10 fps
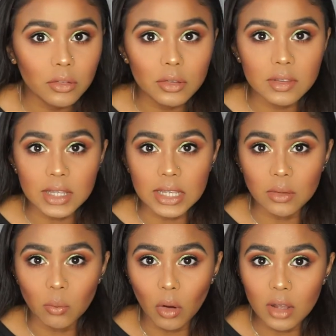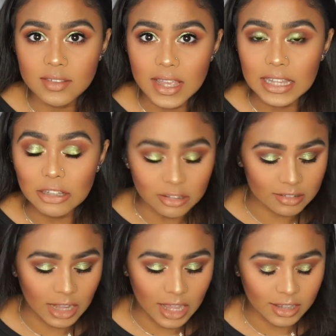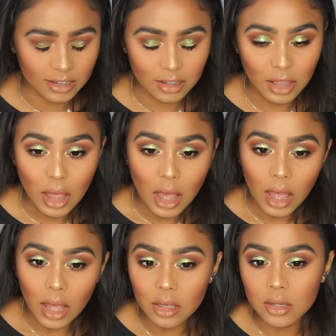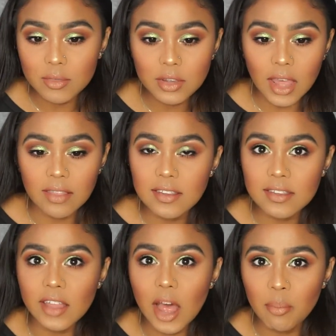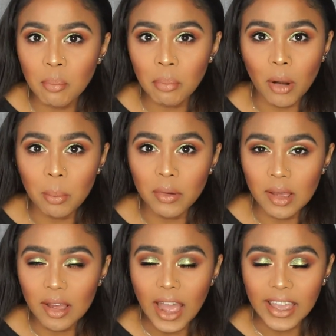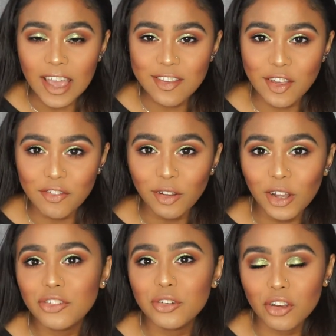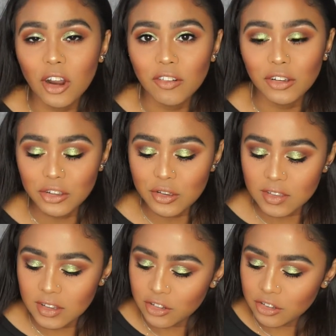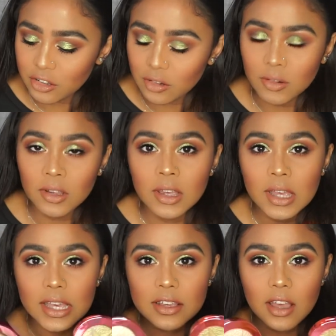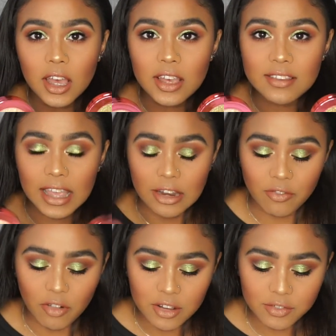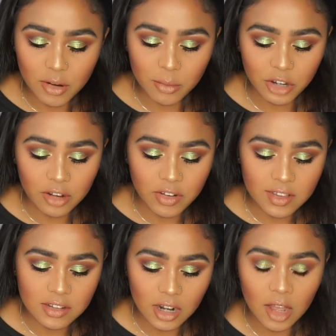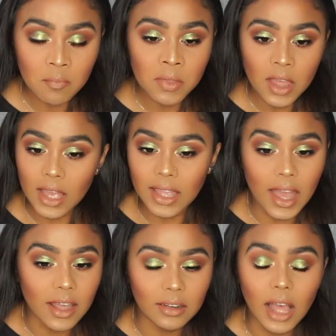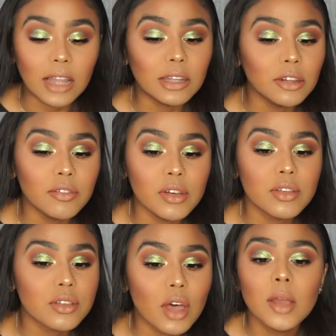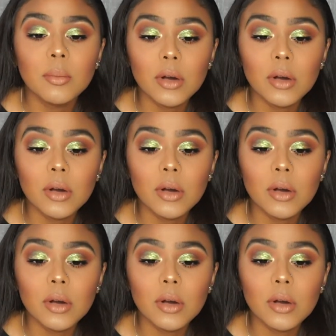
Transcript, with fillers: to see what it looked like. So yeah, this is a proper, I guess, a full-on tutorial using the two Skin Frost from Jeffree Star. Again, I love it so